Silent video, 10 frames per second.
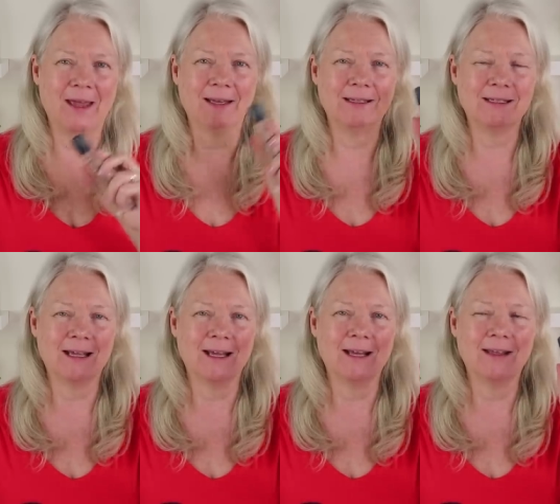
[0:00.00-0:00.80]
And
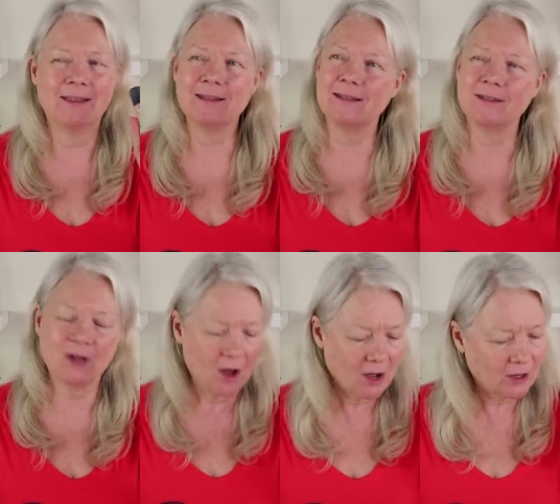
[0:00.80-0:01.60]
uh, this is
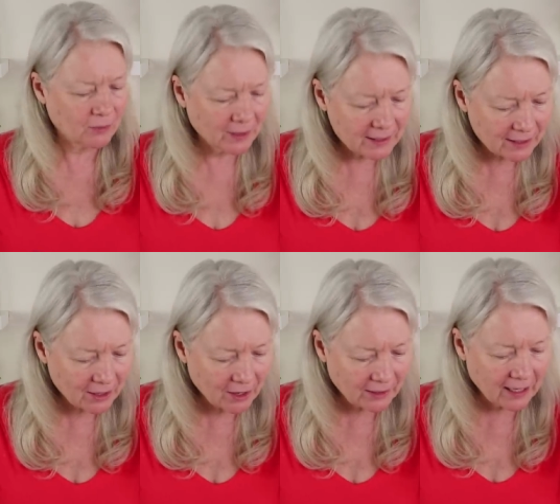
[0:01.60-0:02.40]
called, what is it
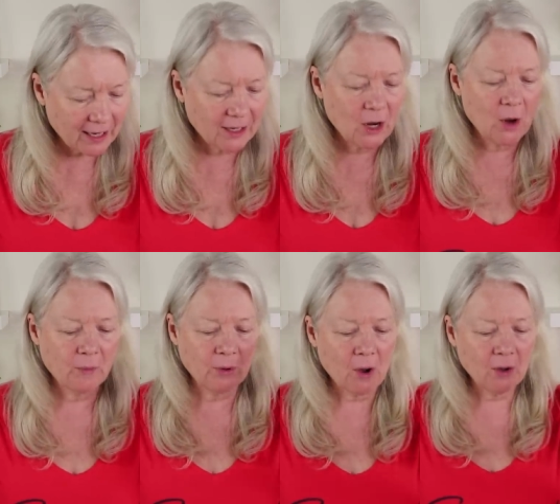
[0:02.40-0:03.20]
called again?
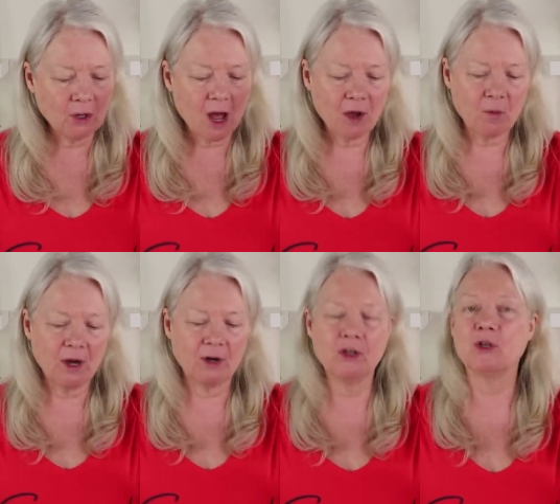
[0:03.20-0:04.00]
Pro
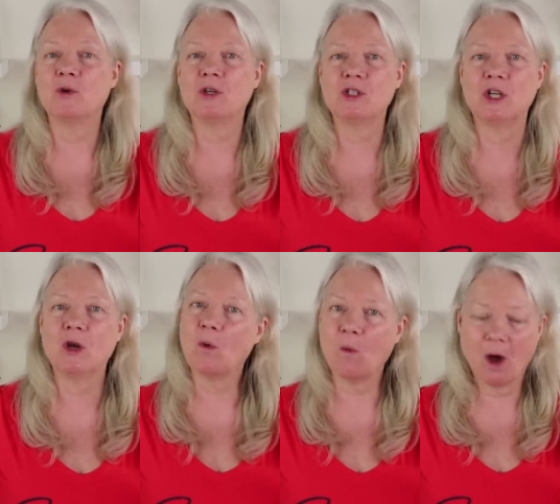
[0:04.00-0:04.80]
Longwear
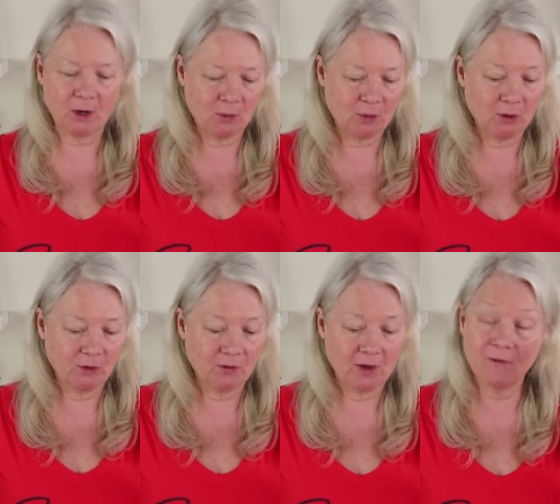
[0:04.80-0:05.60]
Nourishing
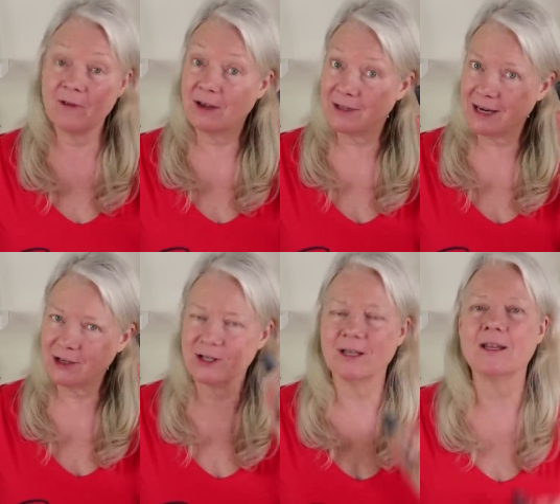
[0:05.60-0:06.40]
Waterproof
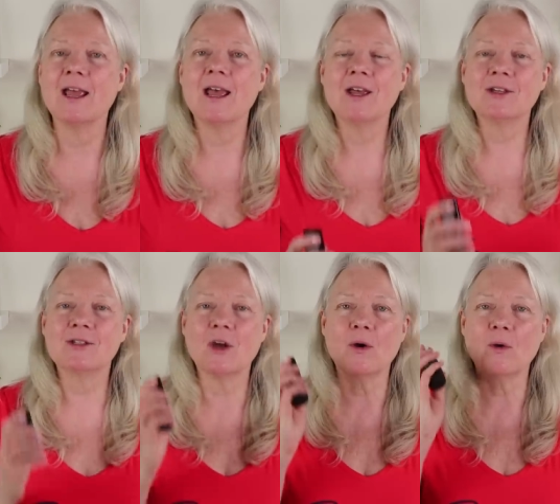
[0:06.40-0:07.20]
Foundation.
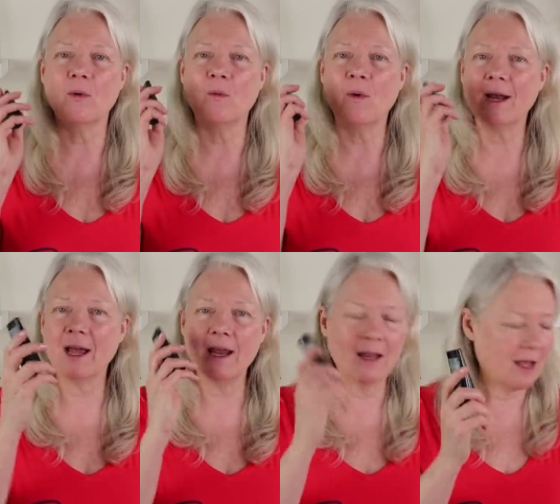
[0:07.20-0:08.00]
So what
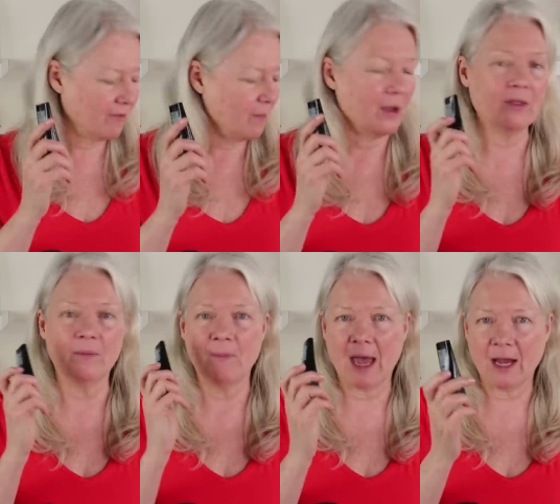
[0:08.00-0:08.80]
I love about the
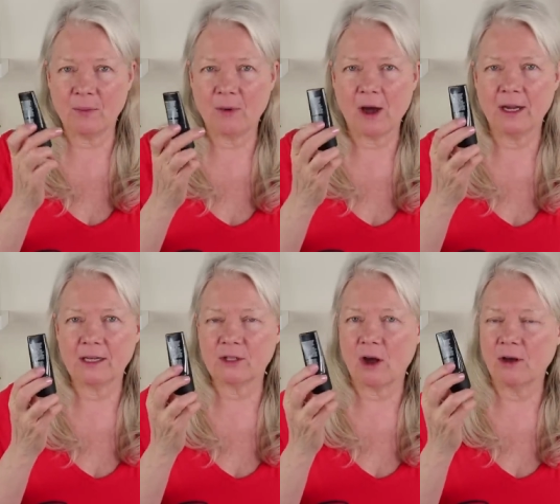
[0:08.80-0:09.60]
MAC
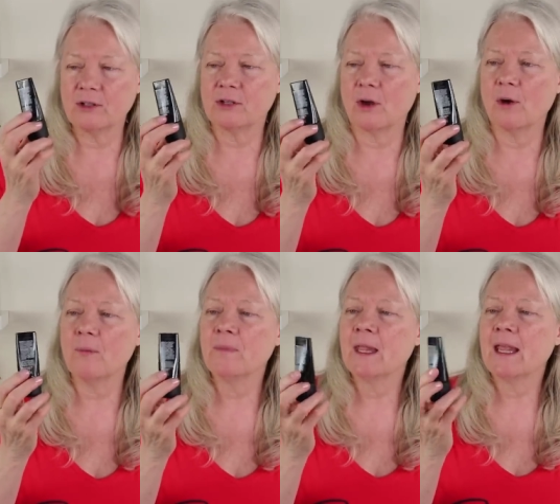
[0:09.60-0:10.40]
products
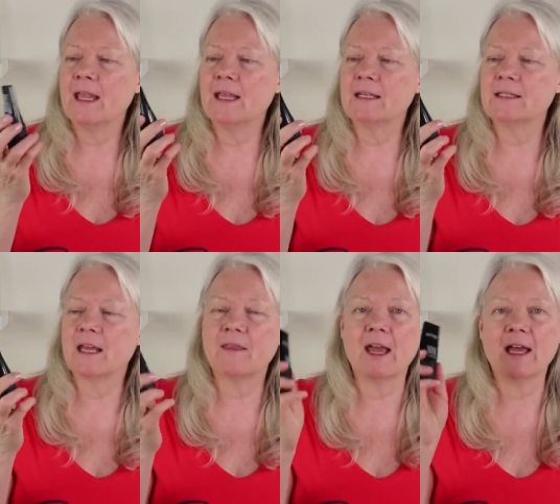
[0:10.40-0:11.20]
also is
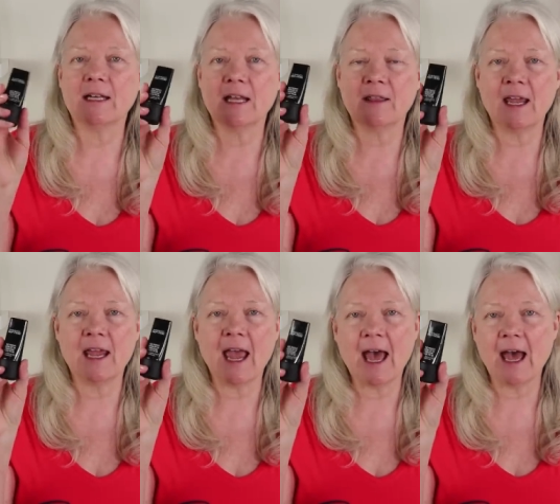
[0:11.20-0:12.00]
that
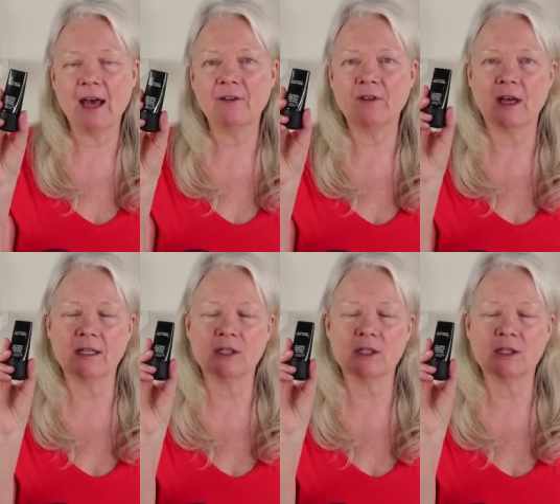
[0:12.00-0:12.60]
they have a